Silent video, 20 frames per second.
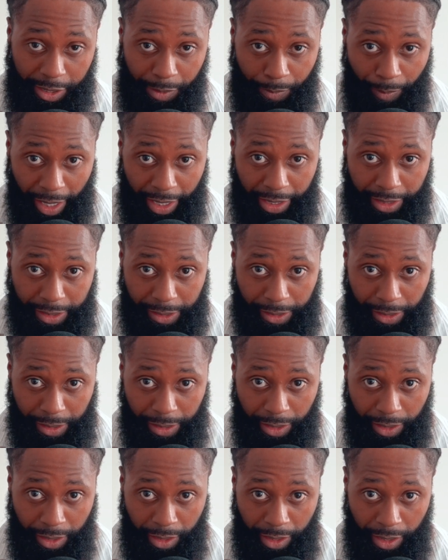space.
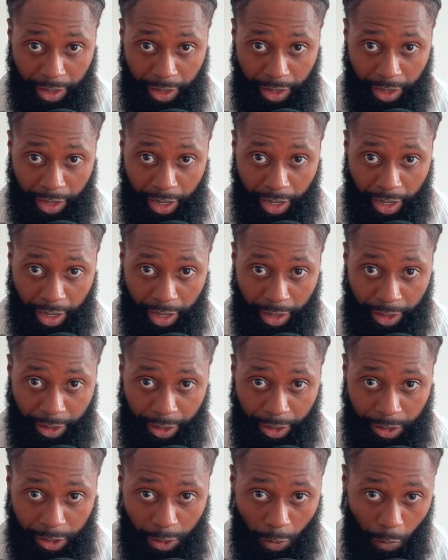
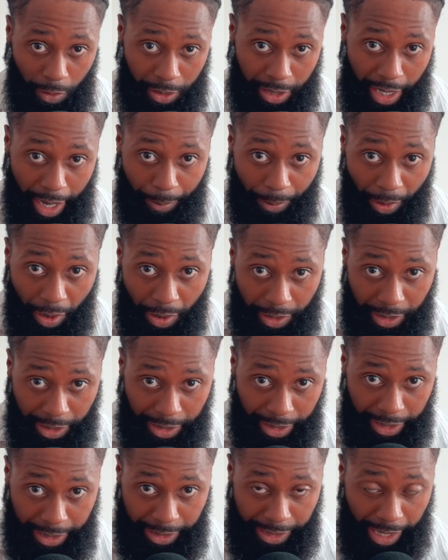So when that
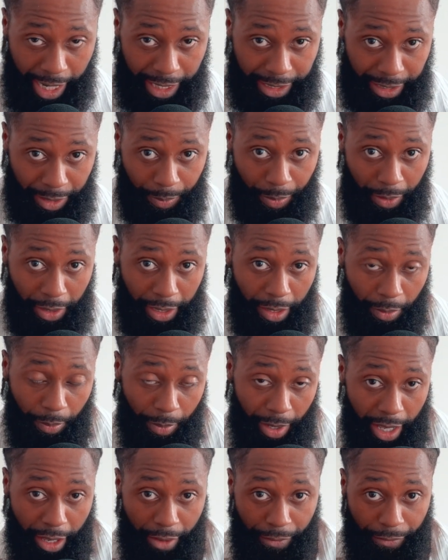person decides to put them
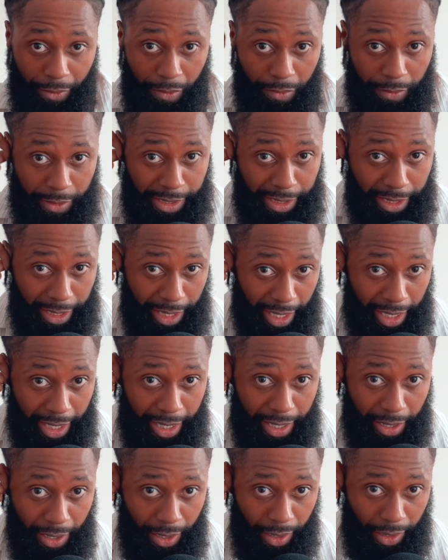earphones in their
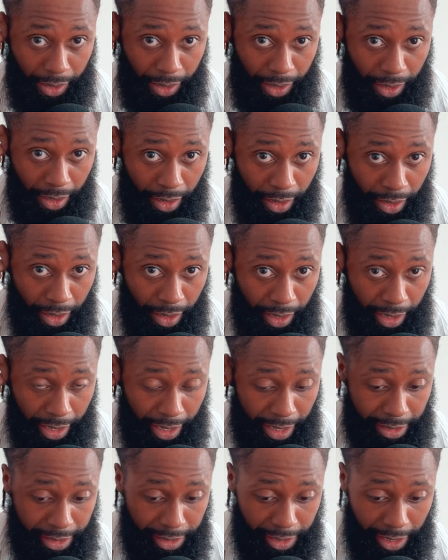ear
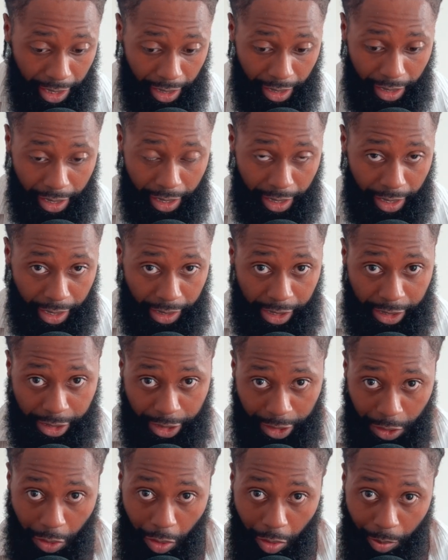and say,
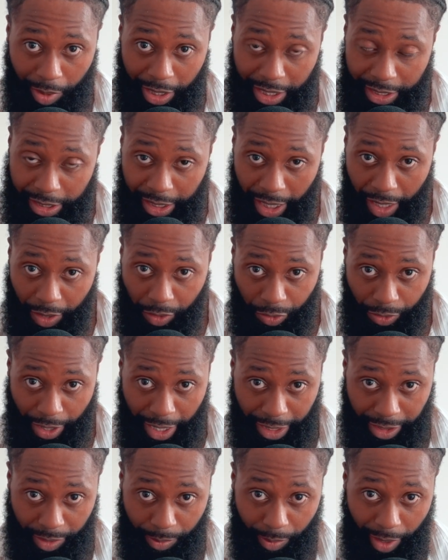this is going to be the
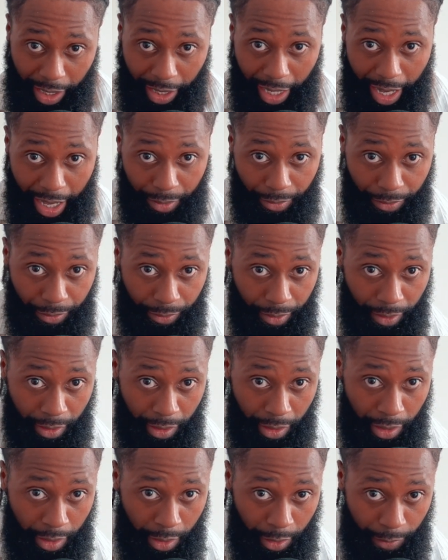soundtrack to my life
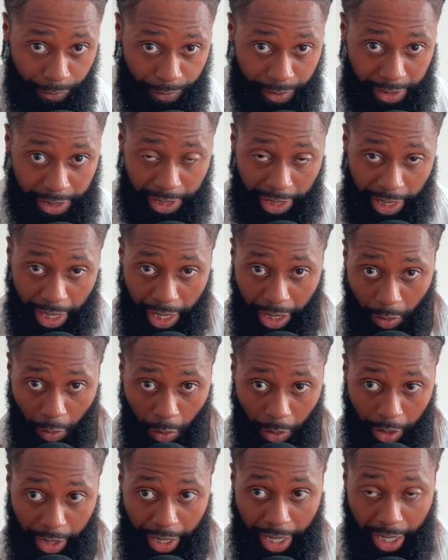for today
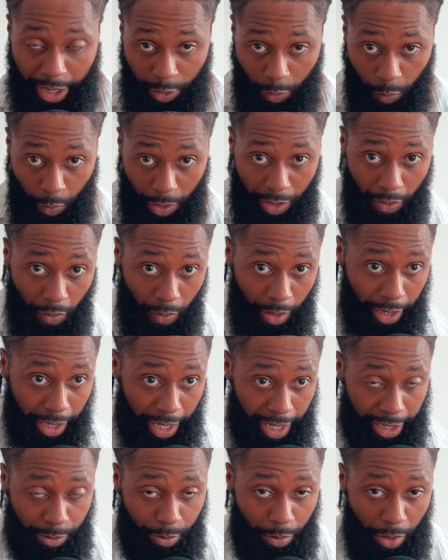or the next week or the
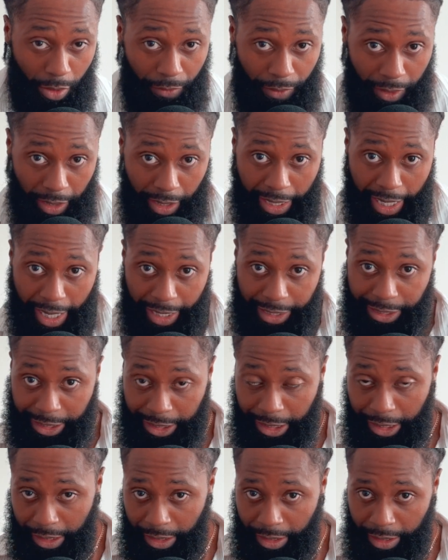next month or the next
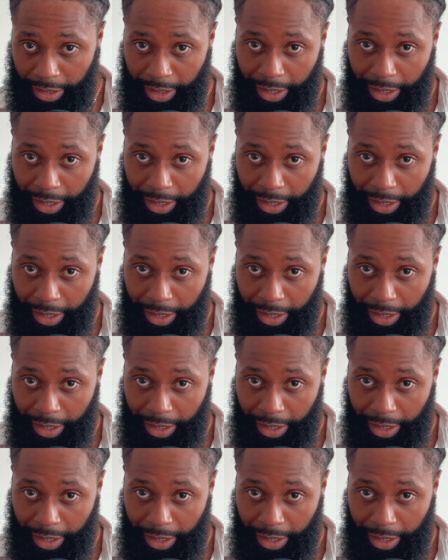year,